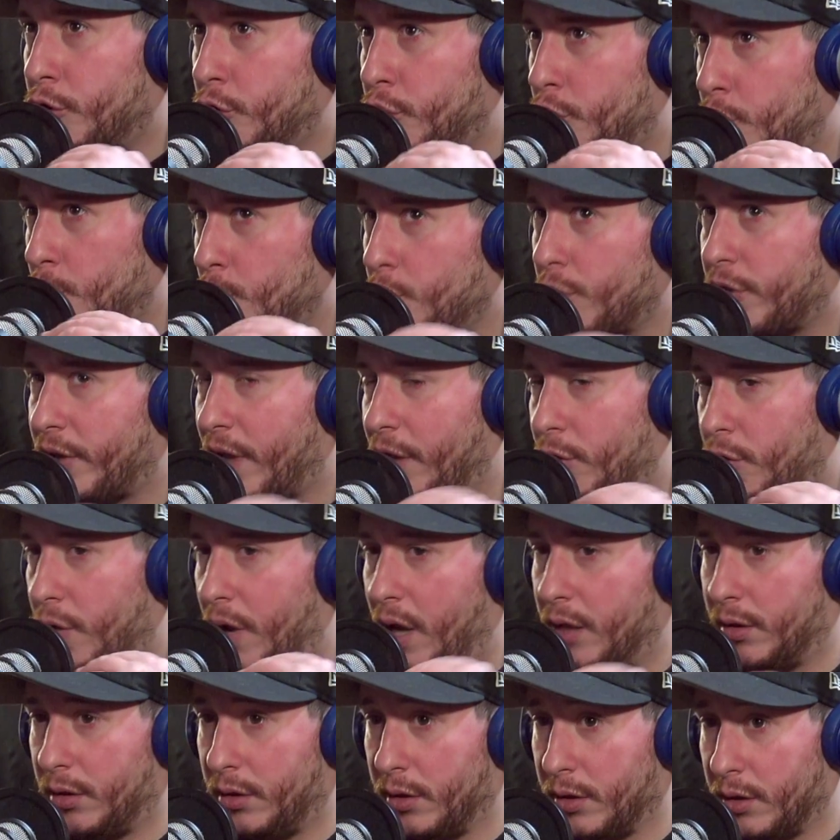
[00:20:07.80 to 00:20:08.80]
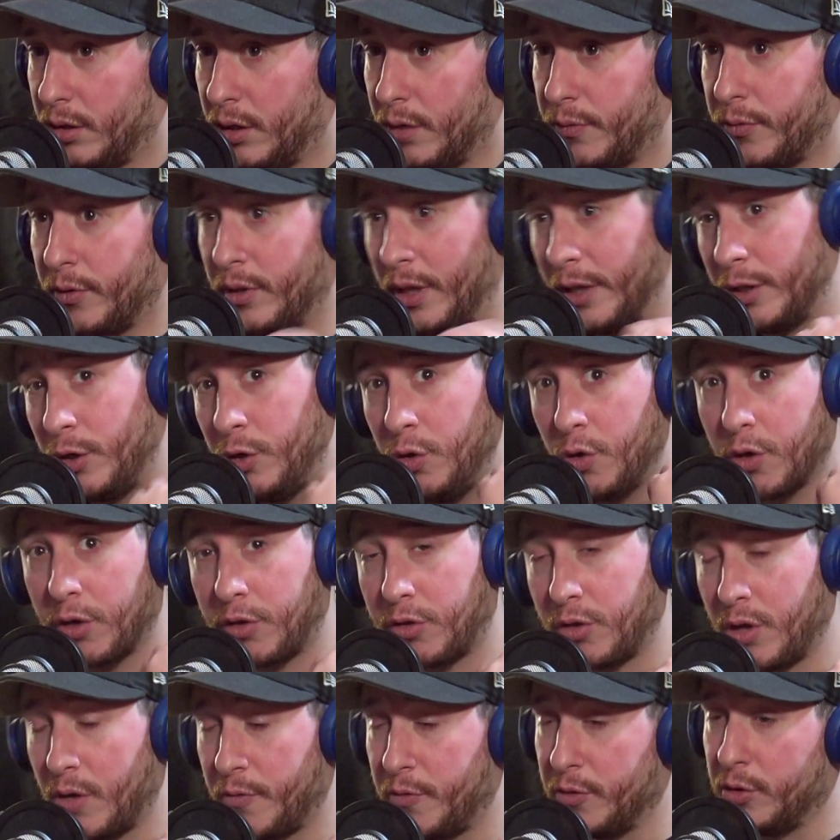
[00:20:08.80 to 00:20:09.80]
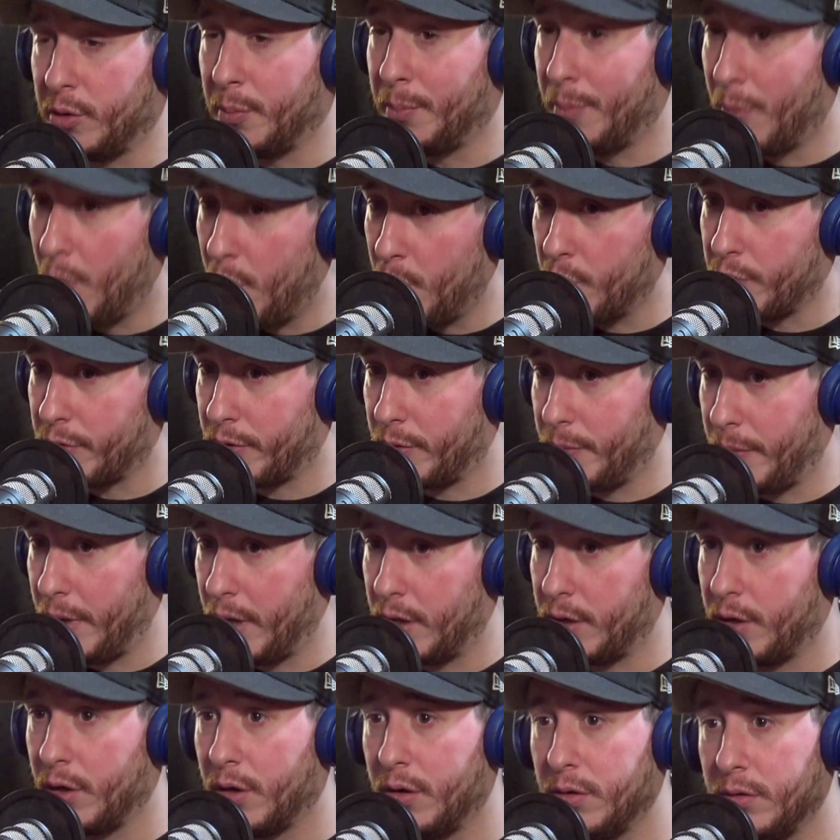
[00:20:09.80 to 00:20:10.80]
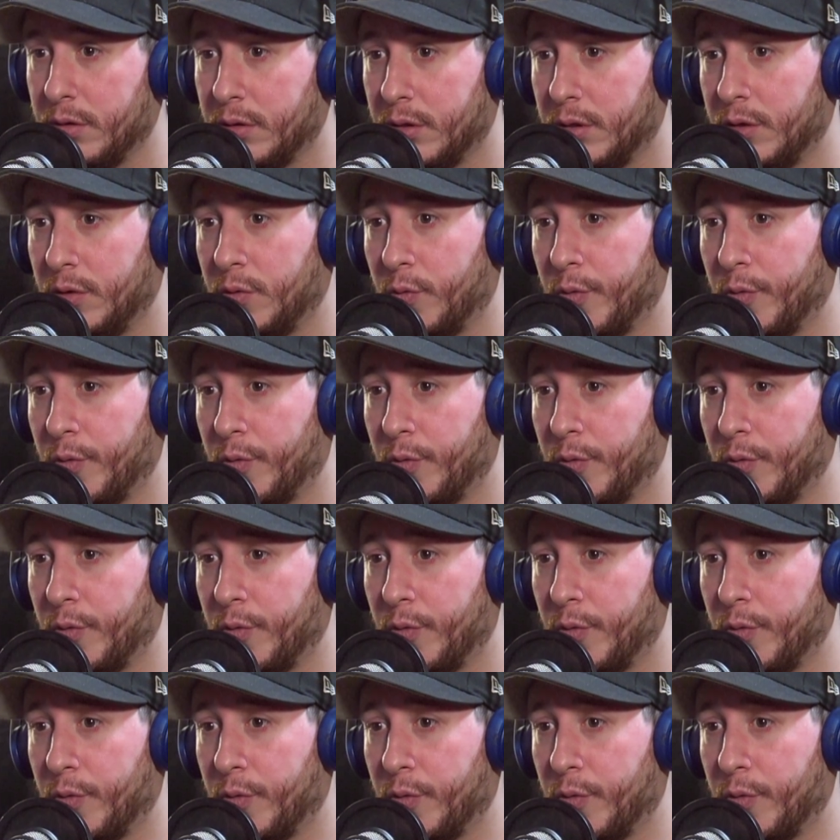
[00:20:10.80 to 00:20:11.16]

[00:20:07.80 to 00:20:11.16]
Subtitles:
two states are handling it different. Like New York suffered the most, man. You know,